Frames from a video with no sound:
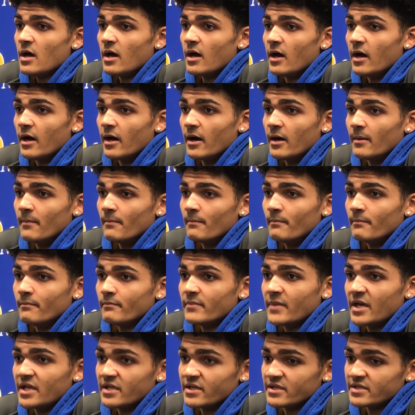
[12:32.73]
on, um,
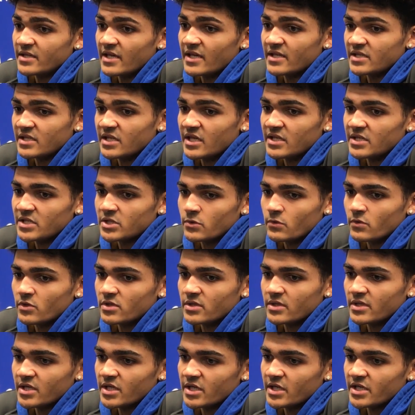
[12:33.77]
and it's it's getting to
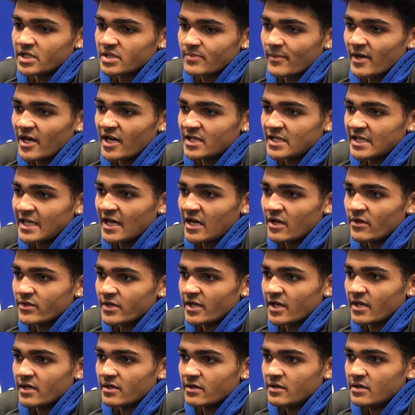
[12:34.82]
a, a, spot now
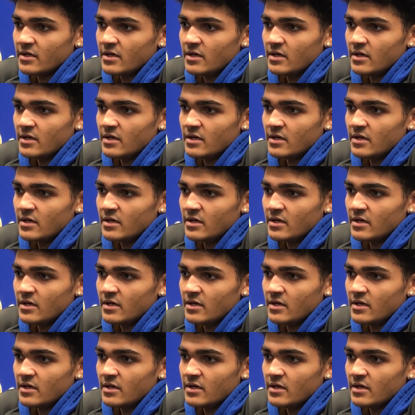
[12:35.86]
that